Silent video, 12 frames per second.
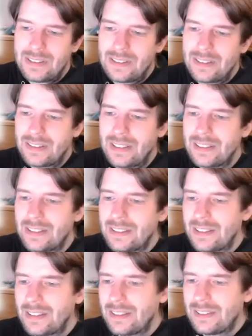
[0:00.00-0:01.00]
and,
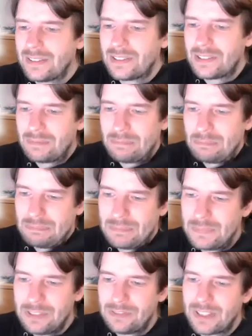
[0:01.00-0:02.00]
standardized or
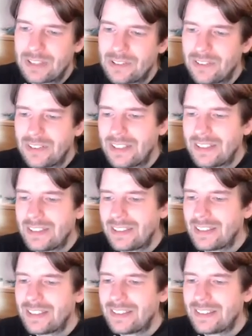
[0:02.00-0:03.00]
de facto
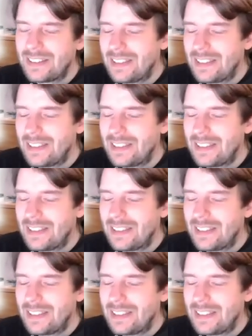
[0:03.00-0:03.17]
standardized